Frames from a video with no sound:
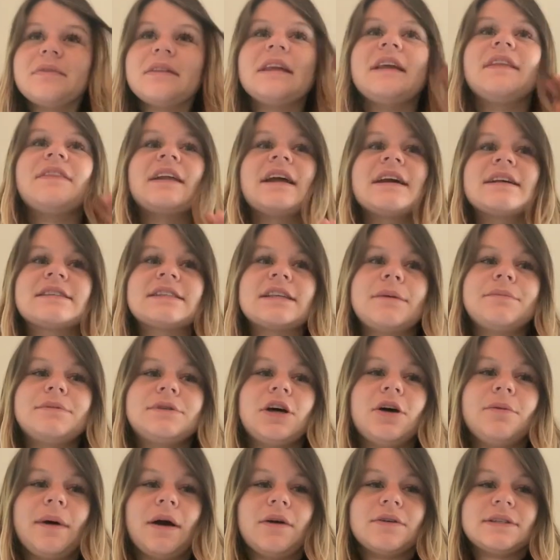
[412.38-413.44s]
And then I slept
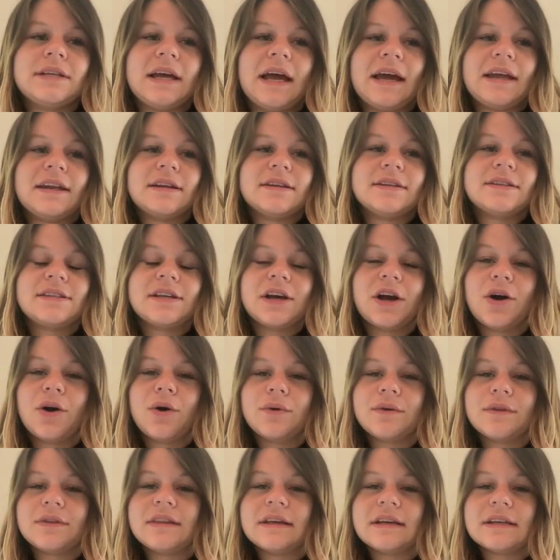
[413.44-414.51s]
till about 10.
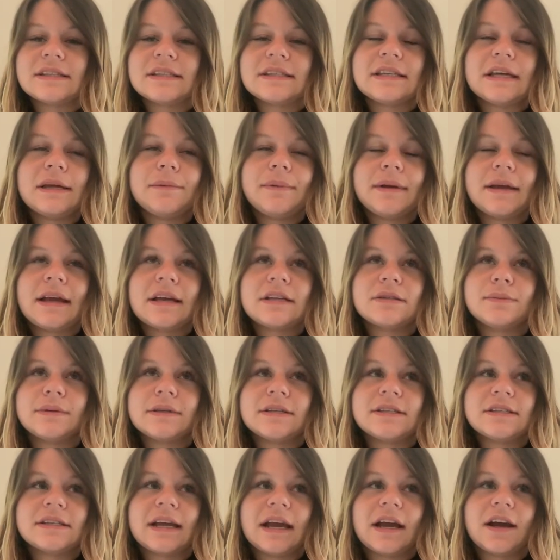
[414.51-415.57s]
So the sleeping has been
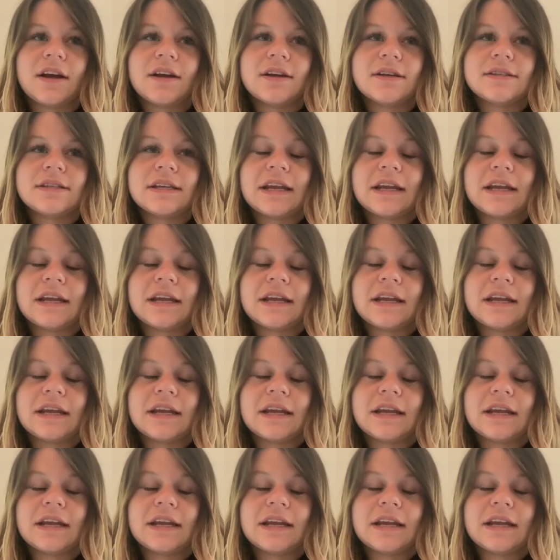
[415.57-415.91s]
scarce,